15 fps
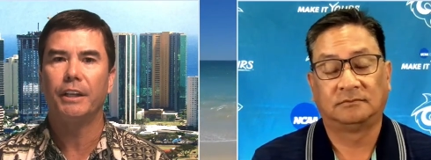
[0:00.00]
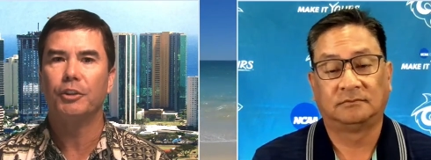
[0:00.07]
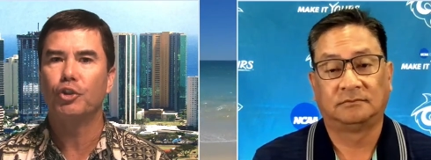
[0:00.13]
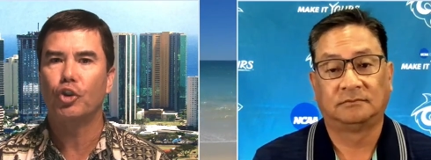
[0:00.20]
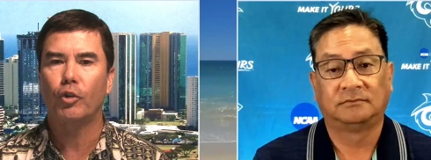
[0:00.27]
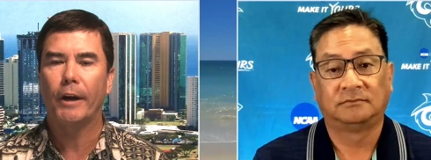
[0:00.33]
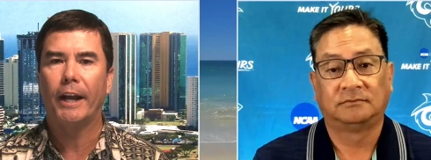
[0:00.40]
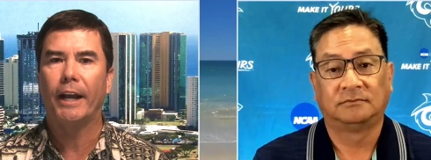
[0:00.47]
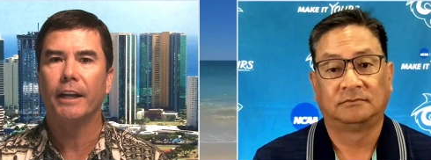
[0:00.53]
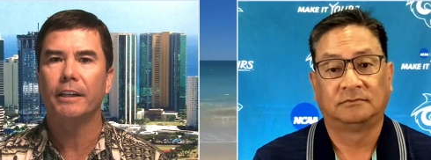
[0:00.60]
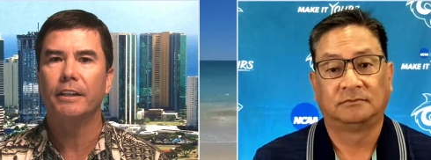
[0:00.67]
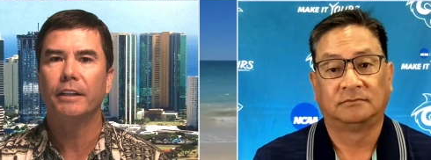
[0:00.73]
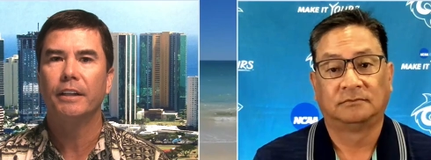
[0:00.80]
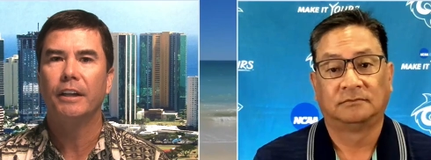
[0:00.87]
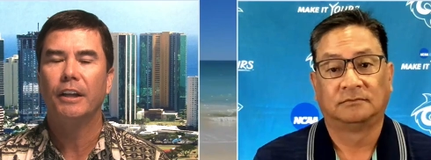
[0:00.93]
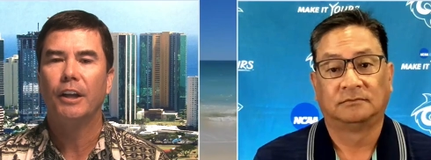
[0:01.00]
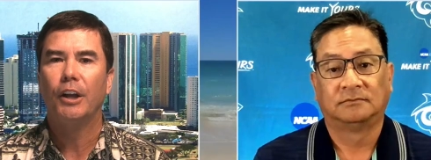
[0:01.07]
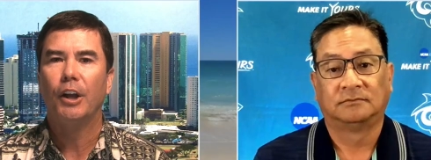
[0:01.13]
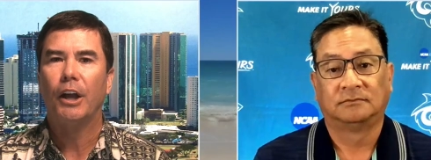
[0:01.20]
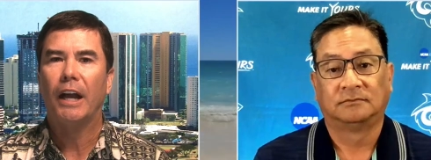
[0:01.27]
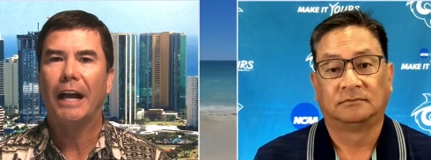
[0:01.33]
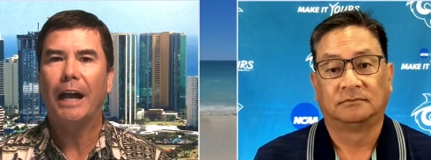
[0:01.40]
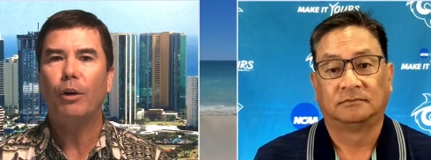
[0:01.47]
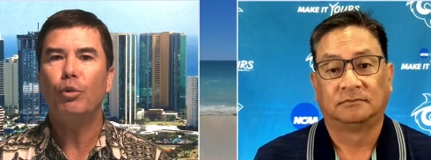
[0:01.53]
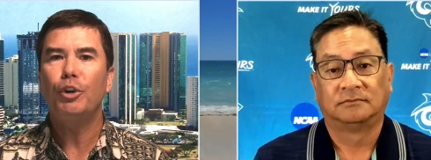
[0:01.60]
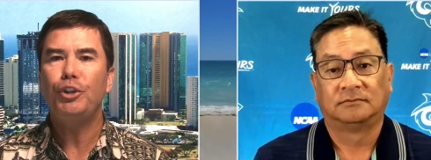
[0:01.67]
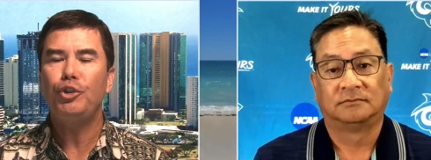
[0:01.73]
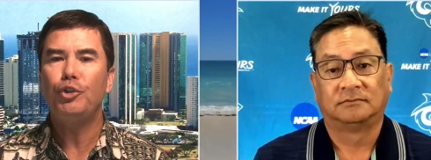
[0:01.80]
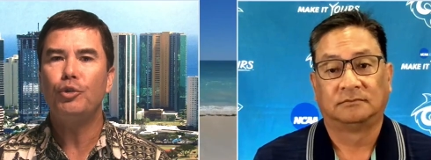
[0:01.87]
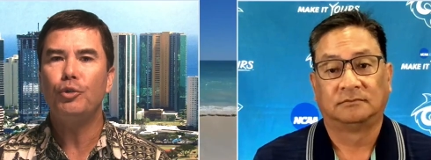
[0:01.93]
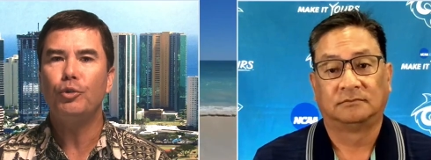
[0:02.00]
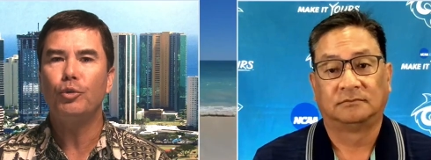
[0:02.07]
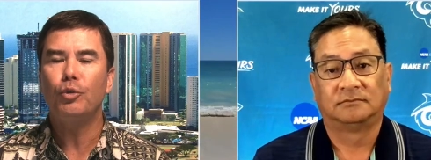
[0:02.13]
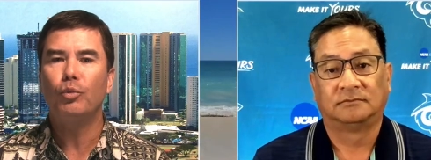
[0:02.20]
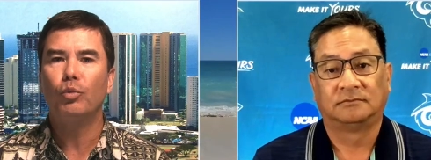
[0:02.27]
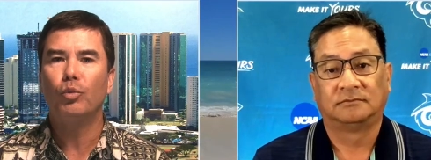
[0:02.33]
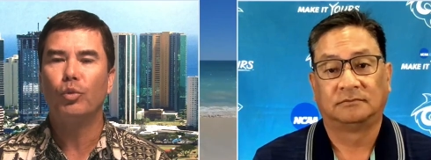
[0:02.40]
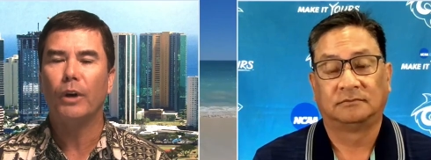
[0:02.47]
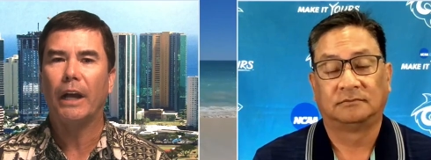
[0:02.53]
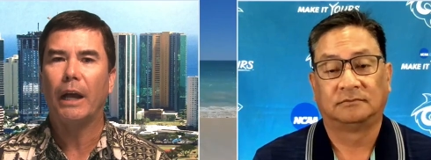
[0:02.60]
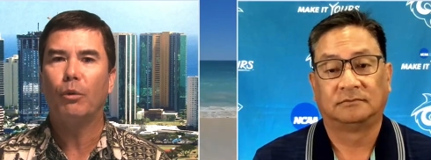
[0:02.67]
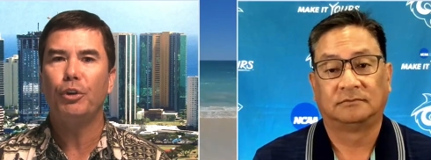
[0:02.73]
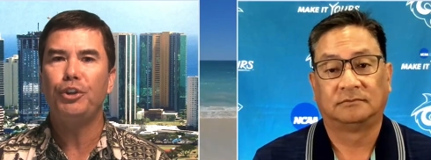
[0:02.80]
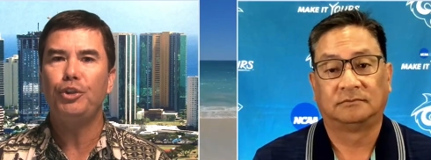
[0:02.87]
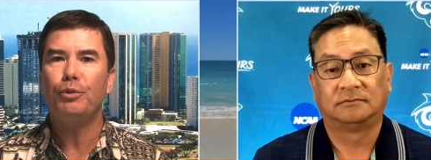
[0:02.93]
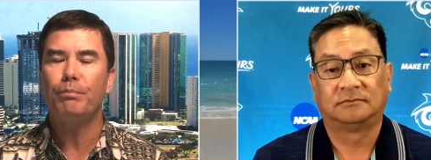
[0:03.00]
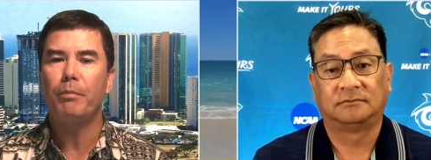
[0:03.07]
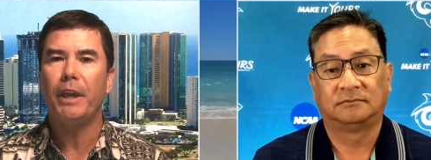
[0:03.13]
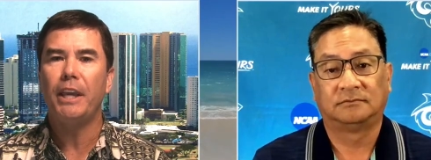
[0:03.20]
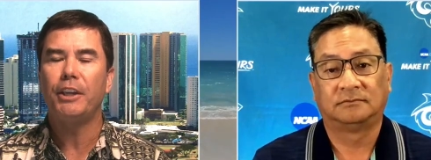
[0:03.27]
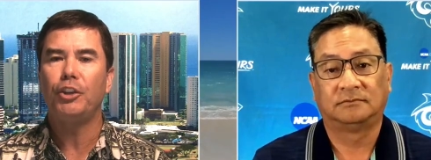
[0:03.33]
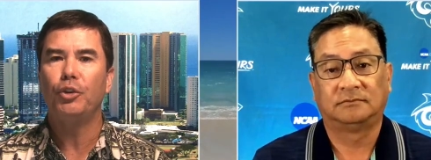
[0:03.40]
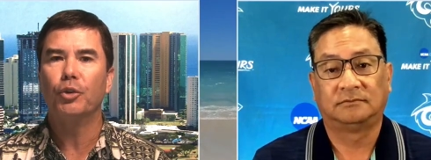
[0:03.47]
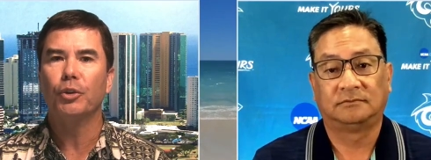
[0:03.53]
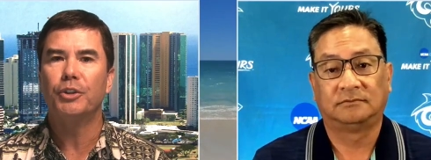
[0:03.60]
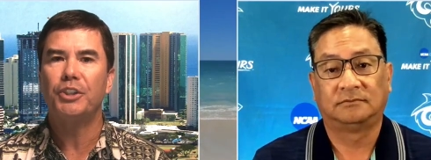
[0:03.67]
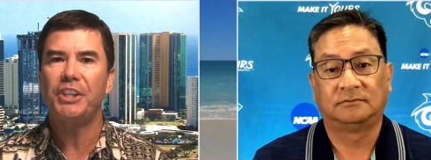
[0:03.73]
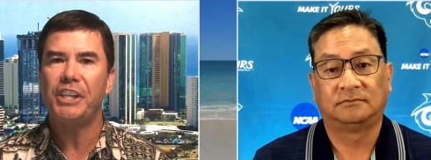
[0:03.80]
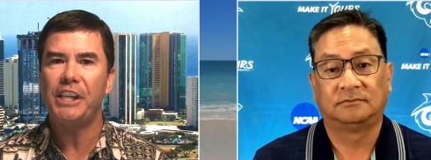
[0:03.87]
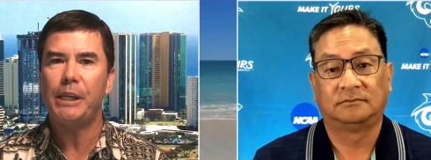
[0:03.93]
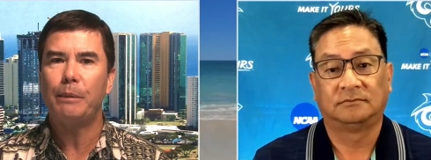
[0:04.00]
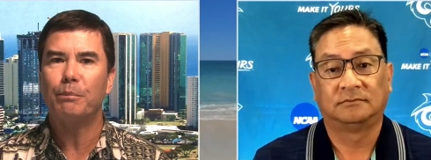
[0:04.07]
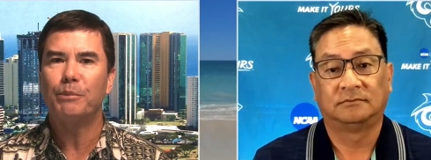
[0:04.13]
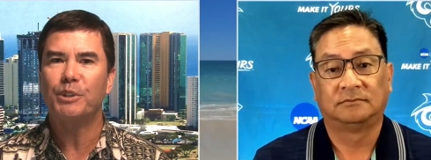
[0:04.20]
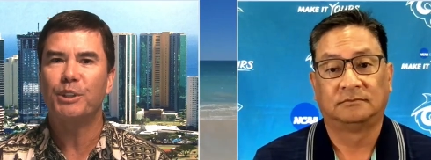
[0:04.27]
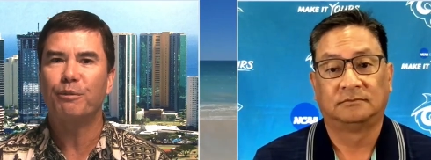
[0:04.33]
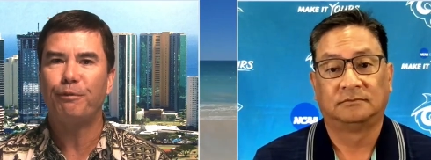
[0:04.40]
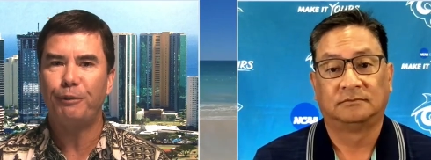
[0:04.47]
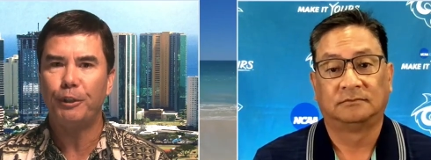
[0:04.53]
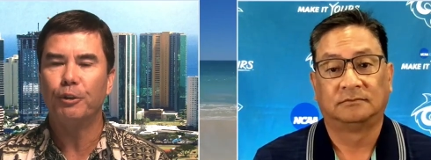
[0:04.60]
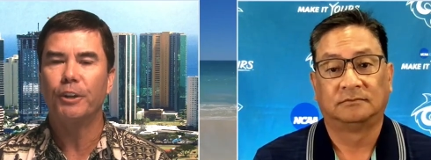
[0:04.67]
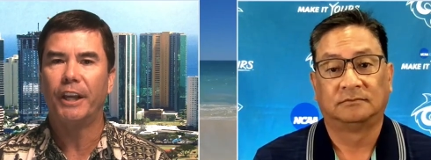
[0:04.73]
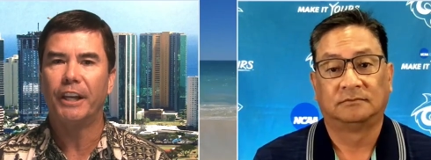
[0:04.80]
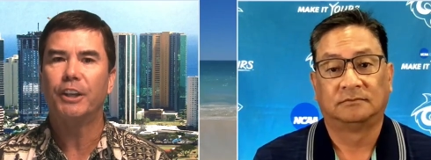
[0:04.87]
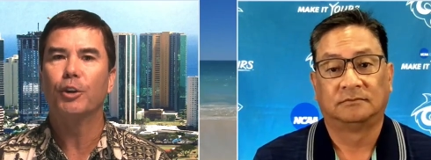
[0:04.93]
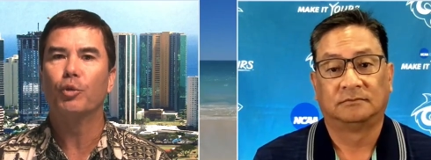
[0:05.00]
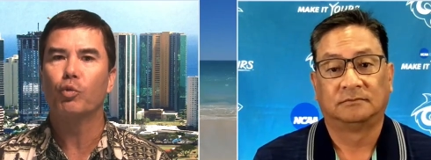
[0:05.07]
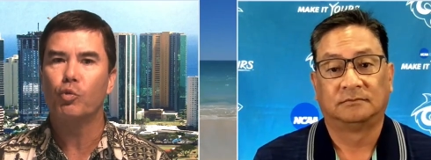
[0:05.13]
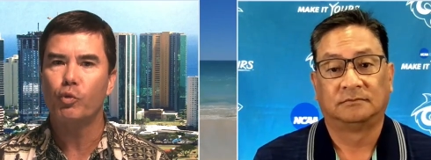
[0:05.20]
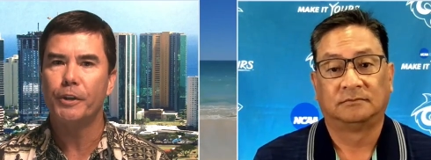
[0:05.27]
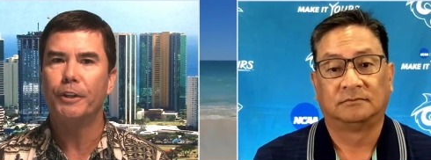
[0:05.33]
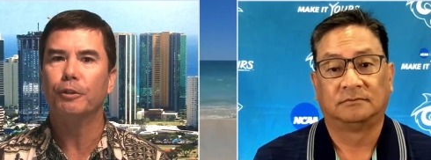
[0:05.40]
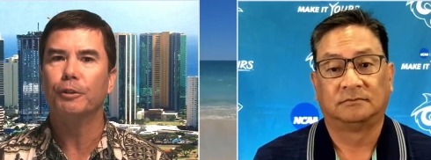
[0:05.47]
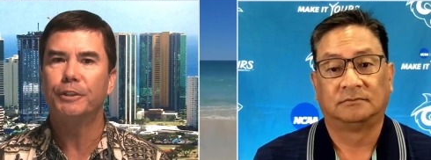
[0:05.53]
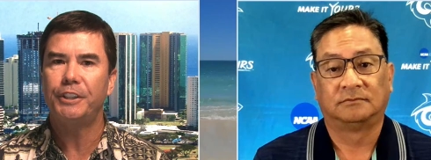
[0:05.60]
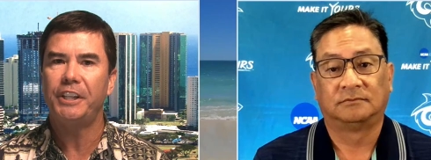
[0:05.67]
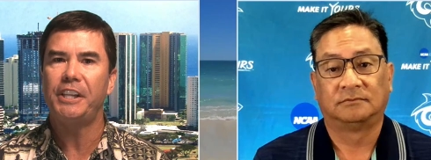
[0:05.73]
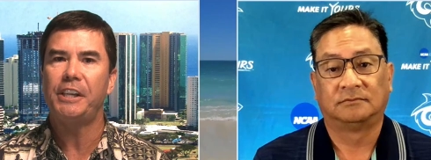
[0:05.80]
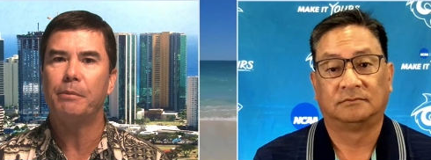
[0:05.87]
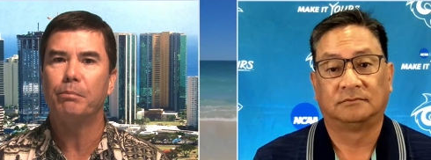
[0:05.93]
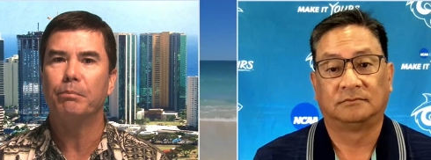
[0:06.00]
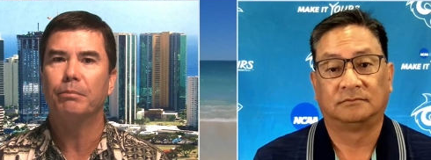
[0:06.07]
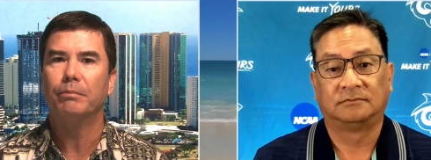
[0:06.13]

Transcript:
Speaker 1: and track. How would you how would you make your teams feel like a real team?